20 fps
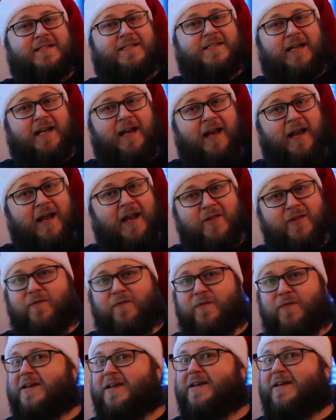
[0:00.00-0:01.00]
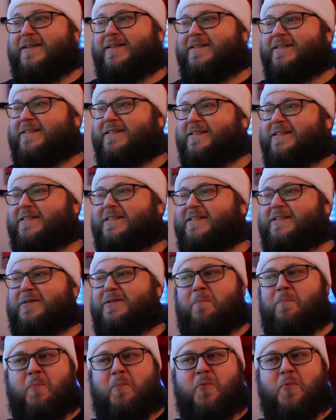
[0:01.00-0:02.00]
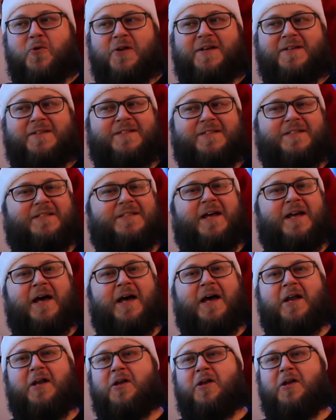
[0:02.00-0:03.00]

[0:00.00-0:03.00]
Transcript: a lot of kills, bullets, and